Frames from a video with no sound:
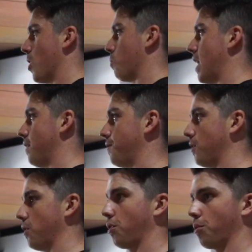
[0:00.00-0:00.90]
We have
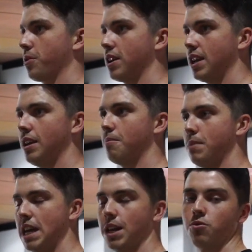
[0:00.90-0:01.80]
three
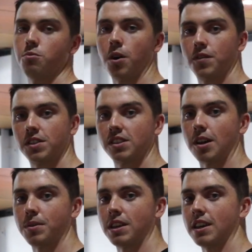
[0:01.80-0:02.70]
meeting room offices
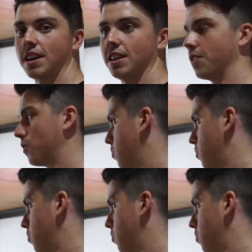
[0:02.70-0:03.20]
up here, and then of